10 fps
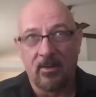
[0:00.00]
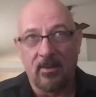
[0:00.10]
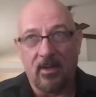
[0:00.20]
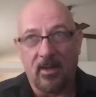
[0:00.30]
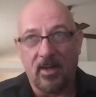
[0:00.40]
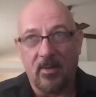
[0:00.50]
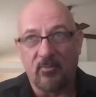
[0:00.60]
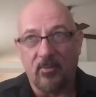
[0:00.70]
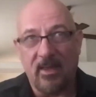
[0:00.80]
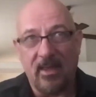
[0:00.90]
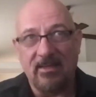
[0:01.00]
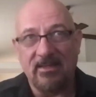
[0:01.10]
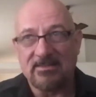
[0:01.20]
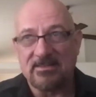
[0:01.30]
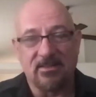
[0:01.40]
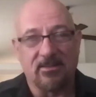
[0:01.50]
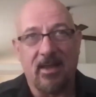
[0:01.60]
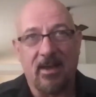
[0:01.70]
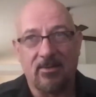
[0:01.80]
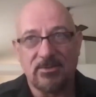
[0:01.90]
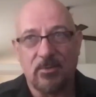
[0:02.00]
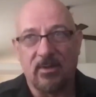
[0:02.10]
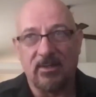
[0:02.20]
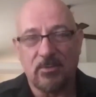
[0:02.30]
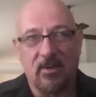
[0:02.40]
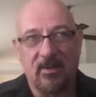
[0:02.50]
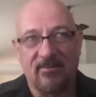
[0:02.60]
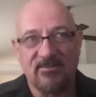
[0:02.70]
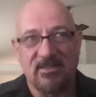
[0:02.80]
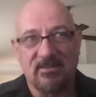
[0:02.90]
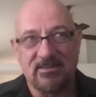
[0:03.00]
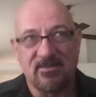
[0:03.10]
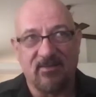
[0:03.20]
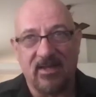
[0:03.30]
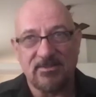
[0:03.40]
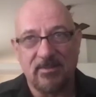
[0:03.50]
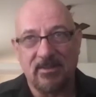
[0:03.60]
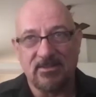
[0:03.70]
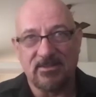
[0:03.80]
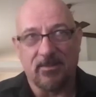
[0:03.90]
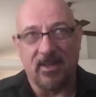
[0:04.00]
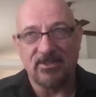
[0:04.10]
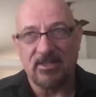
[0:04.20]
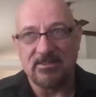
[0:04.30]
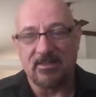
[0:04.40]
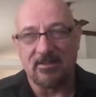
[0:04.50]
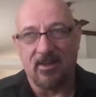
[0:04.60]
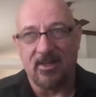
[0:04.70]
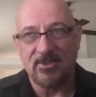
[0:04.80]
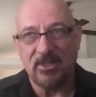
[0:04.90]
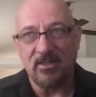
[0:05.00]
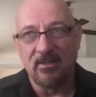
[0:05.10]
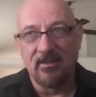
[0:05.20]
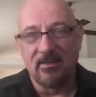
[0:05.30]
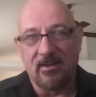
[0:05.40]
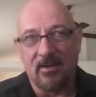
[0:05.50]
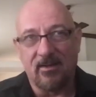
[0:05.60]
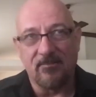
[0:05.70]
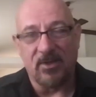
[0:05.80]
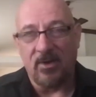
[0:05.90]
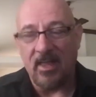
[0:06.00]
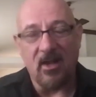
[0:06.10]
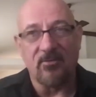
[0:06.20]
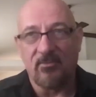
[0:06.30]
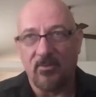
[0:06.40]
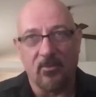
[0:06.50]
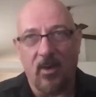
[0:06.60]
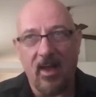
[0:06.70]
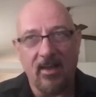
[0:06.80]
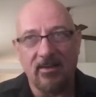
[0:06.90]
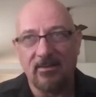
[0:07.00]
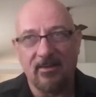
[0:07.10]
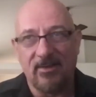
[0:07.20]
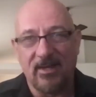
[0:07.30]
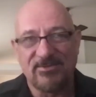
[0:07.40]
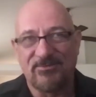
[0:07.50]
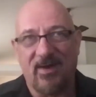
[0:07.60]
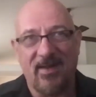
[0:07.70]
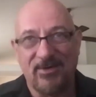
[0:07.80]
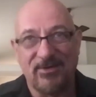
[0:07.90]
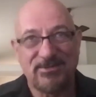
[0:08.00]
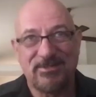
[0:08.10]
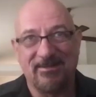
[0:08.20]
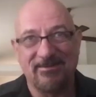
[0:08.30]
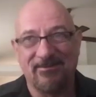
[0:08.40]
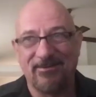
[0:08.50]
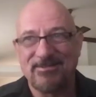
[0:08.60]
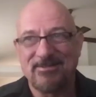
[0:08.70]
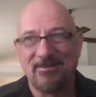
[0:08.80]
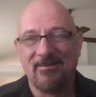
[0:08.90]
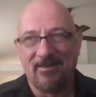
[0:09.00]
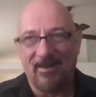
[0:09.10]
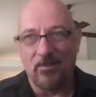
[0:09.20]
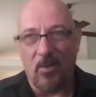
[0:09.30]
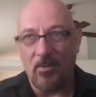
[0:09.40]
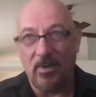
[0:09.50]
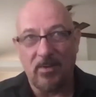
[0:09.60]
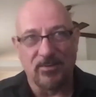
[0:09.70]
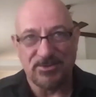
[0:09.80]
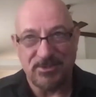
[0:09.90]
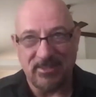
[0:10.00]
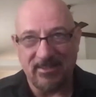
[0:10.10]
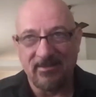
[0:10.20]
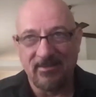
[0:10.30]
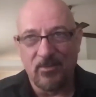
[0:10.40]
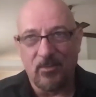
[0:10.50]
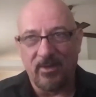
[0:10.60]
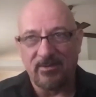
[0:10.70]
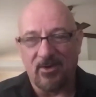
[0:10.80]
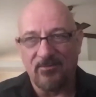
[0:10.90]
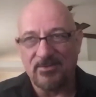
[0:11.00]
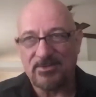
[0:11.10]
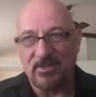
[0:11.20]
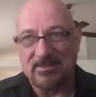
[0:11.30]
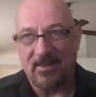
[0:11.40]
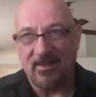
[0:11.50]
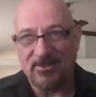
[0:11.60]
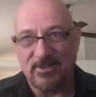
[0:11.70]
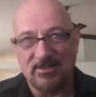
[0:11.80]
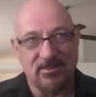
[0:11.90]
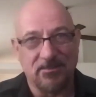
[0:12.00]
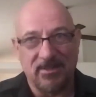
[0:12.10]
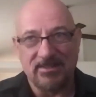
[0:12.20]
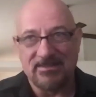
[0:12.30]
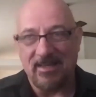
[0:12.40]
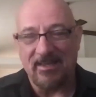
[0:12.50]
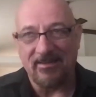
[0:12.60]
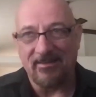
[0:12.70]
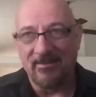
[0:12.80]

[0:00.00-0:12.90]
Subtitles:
from the 80s until now in 2020, I've seen this advancement in supply chain technology. Hang on for the ride in the next 5 years, 10 years, and what we will see with artificial intelligence and big data